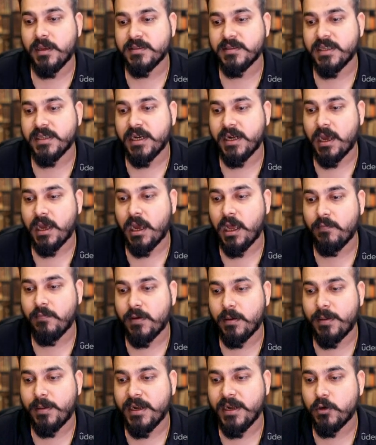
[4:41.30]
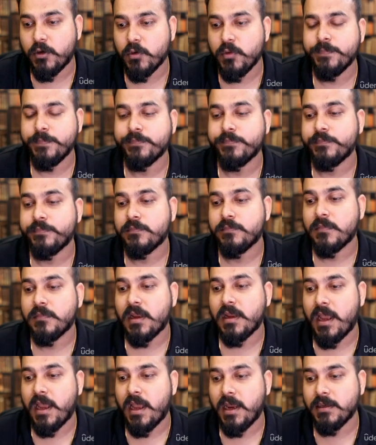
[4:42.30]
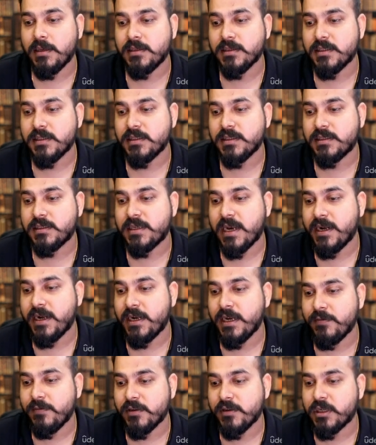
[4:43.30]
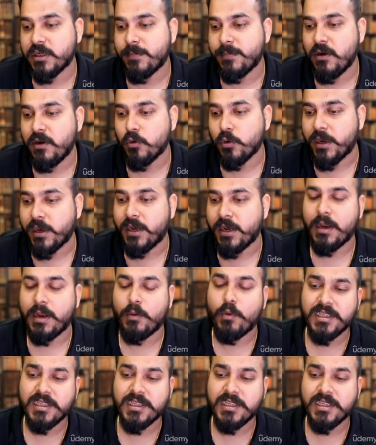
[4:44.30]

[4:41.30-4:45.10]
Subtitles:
plus Z alpha by 2. And this is standard deviation by root n.